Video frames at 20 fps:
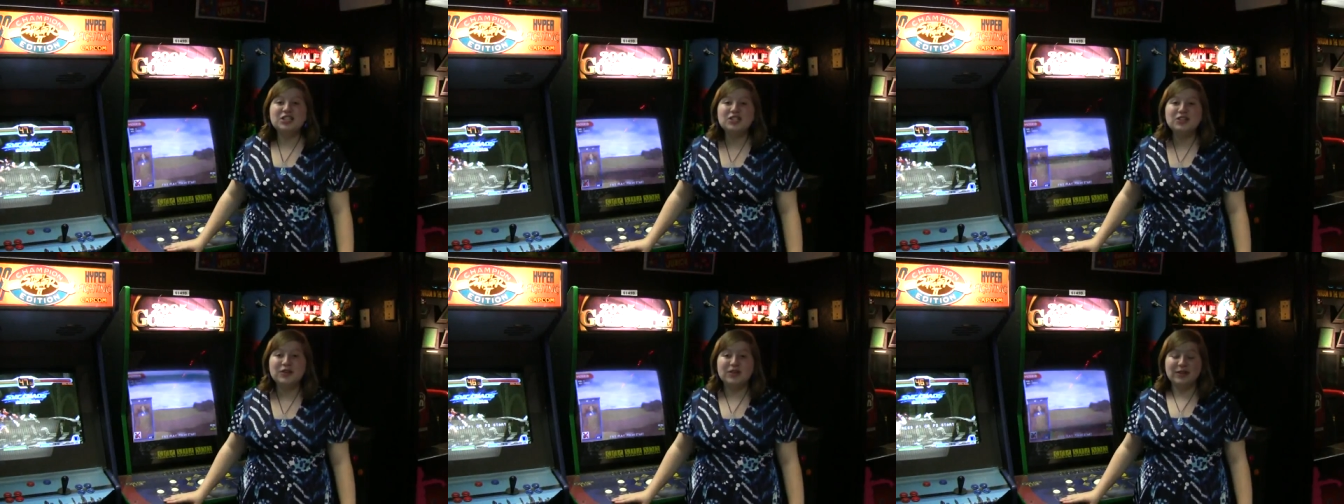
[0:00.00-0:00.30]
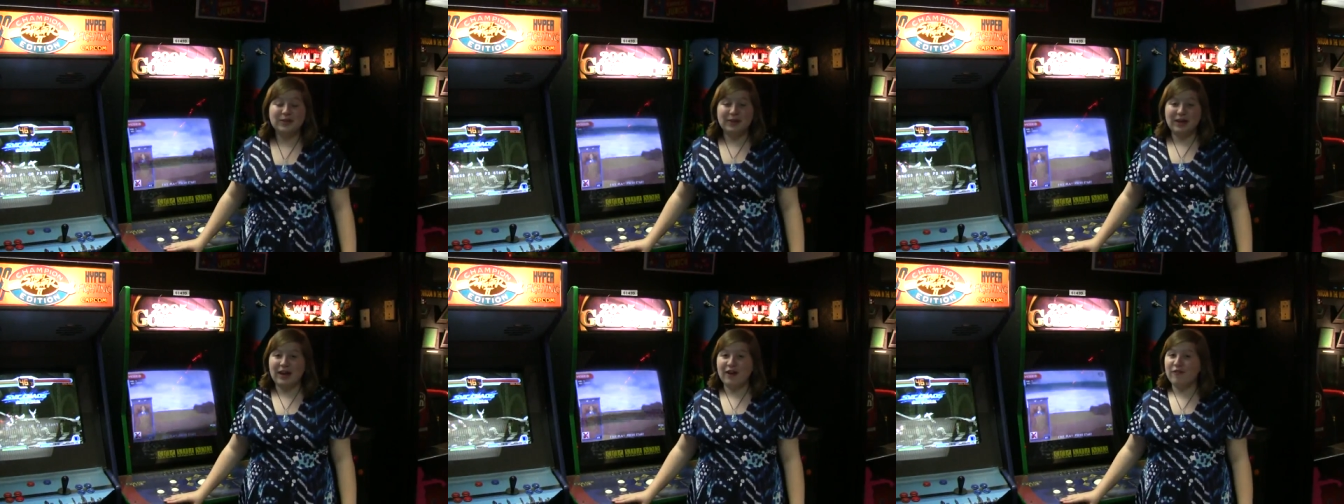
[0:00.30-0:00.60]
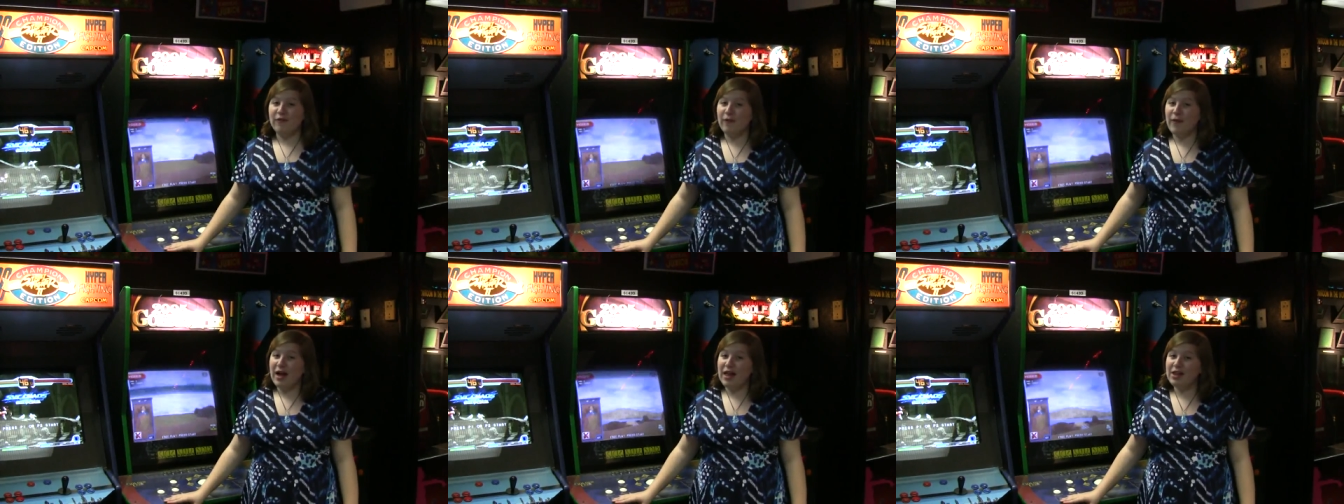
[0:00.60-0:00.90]
you know that we
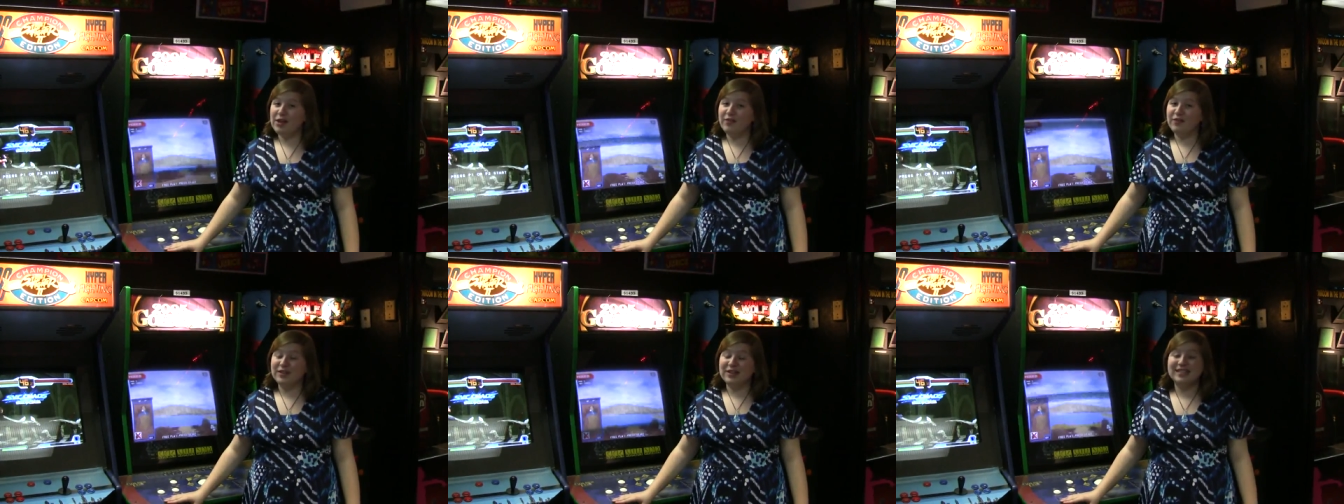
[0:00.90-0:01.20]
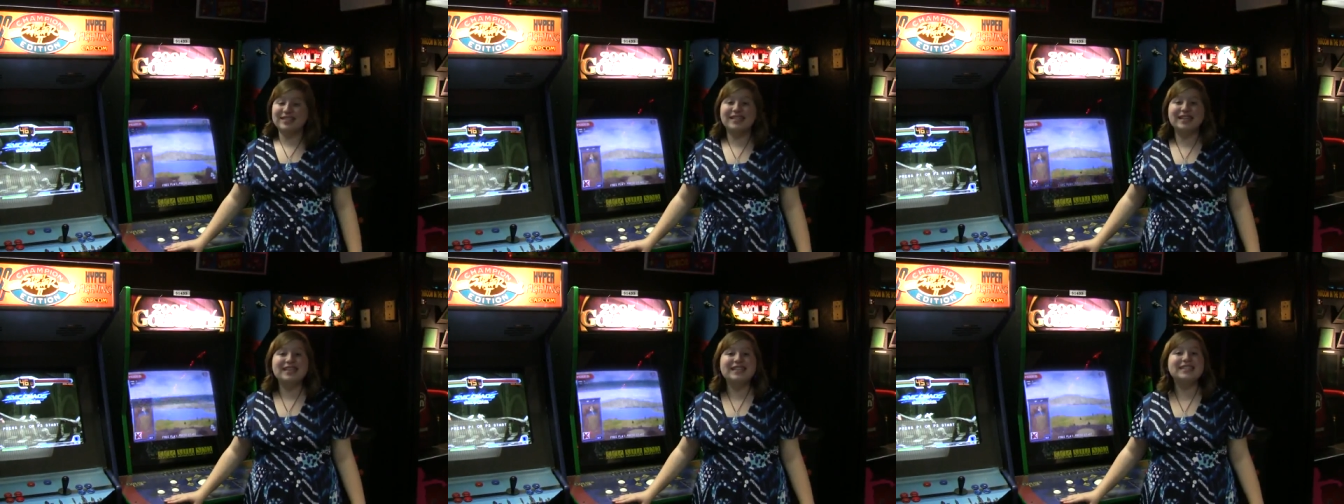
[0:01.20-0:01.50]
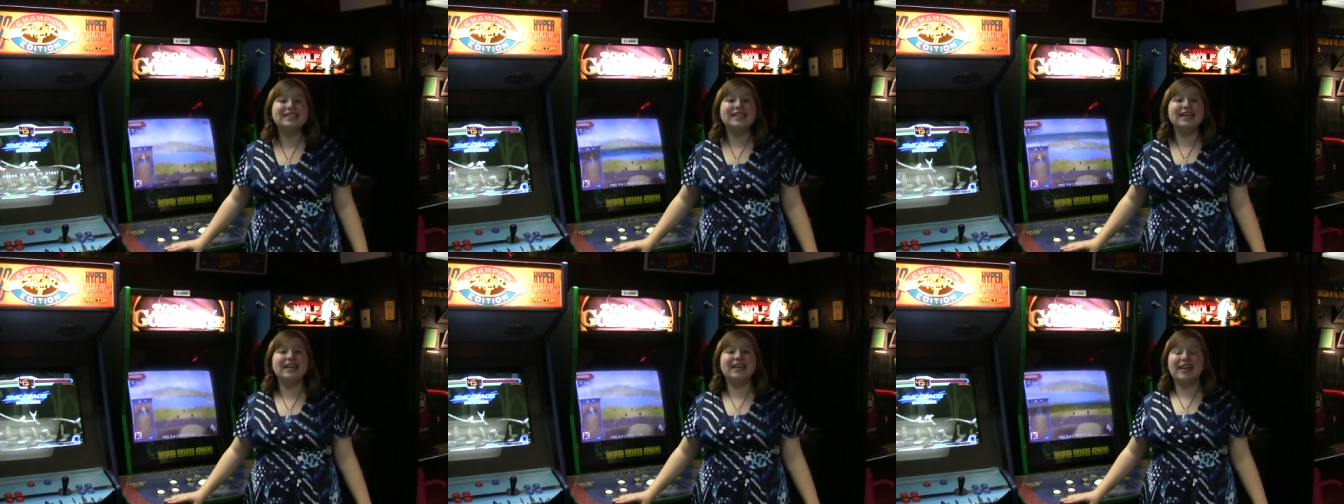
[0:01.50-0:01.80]
have well over
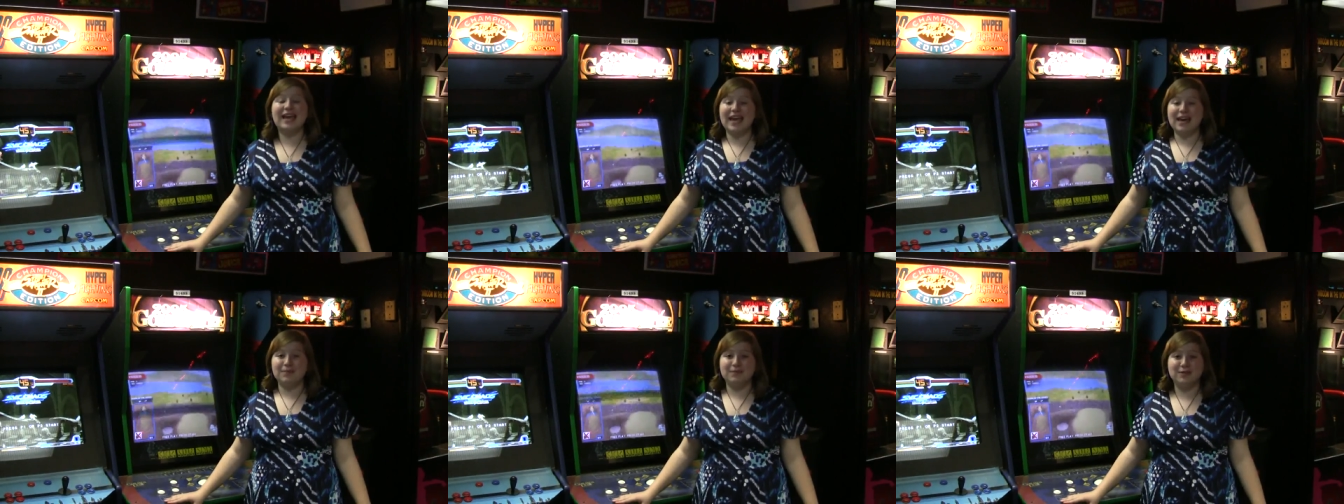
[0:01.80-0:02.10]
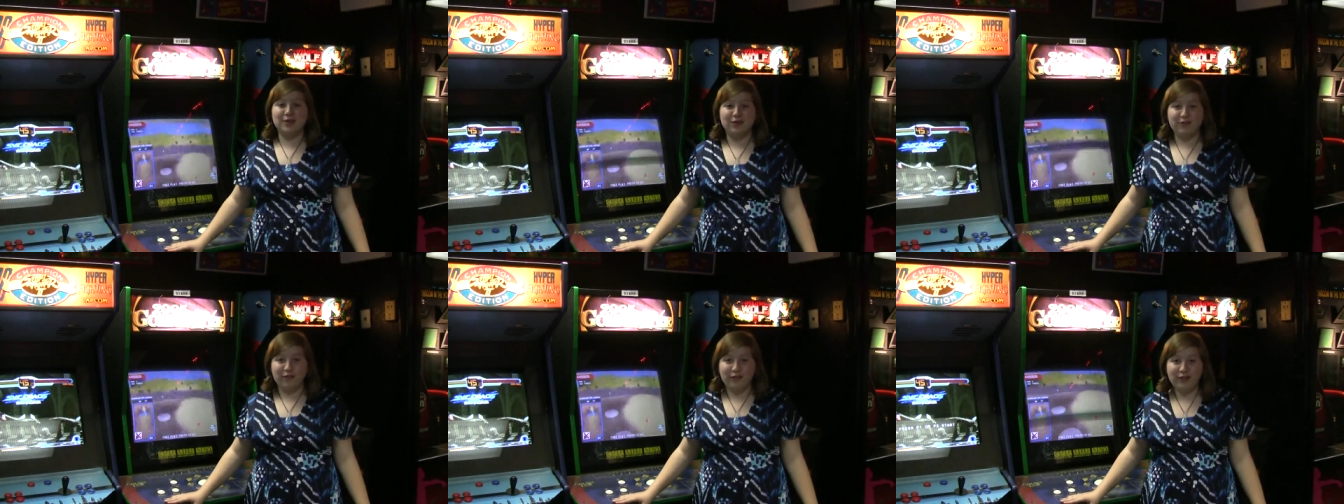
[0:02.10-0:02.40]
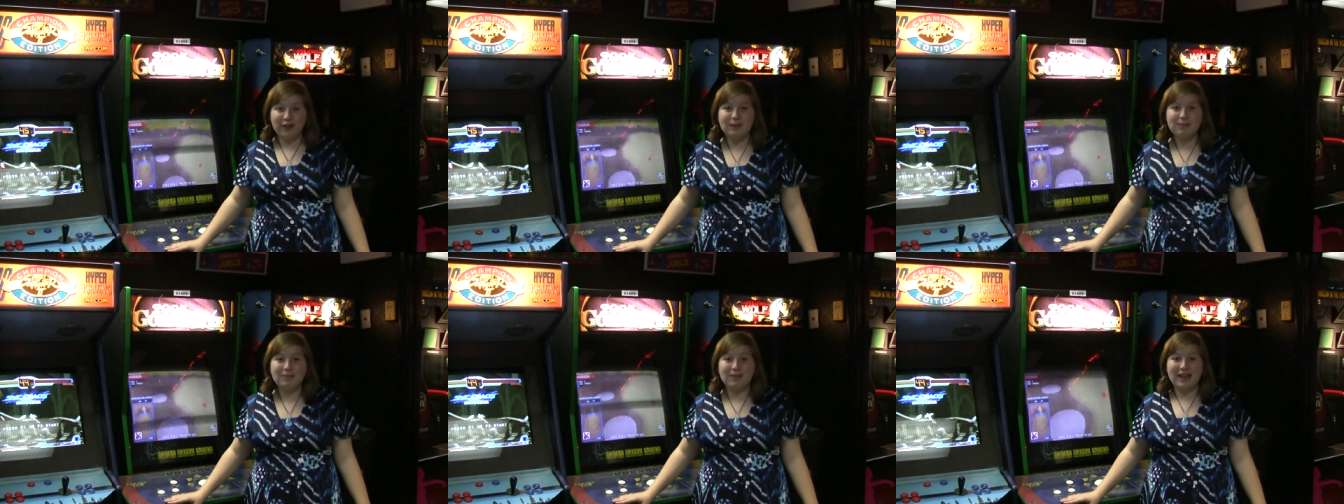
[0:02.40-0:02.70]
60 games on
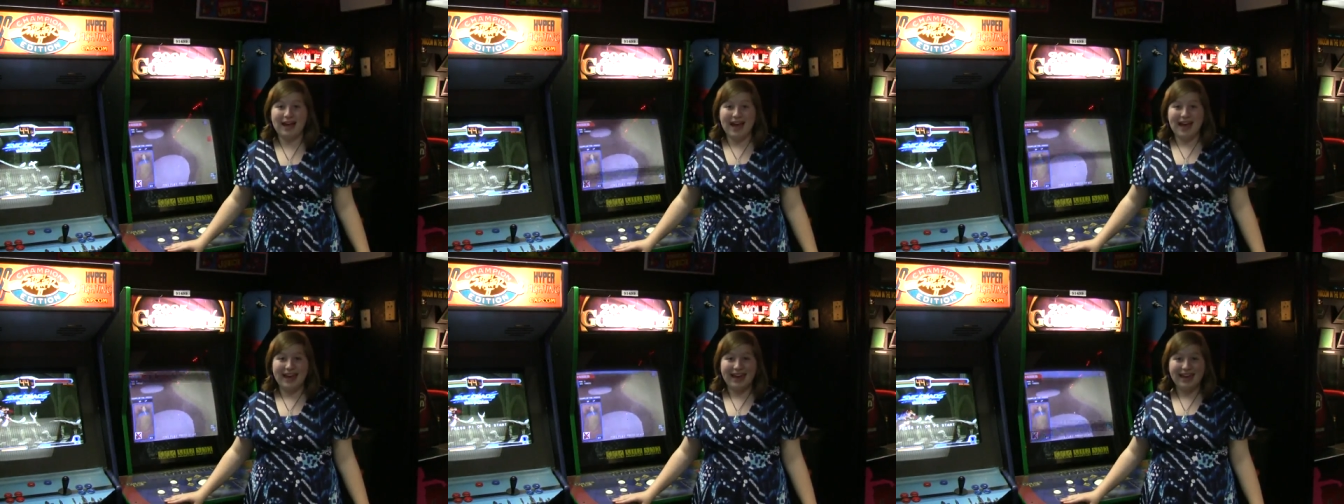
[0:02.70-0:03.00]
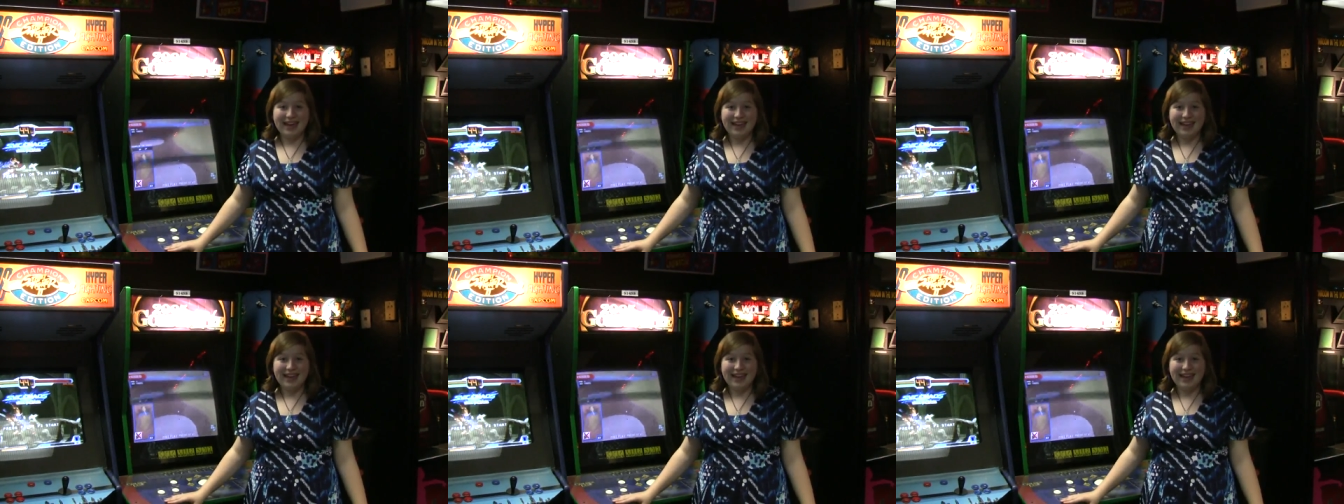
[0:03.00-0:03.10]
free play?